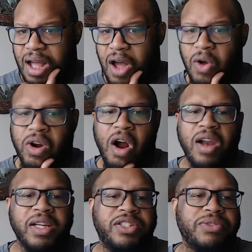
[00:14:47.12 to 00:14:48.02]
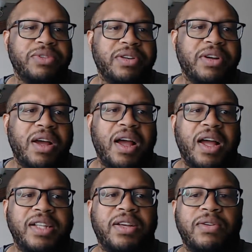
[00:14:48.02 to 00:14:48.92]
Oh, garlic jr
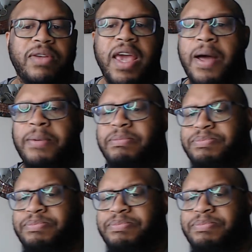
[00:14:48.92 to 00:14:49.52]
so yeah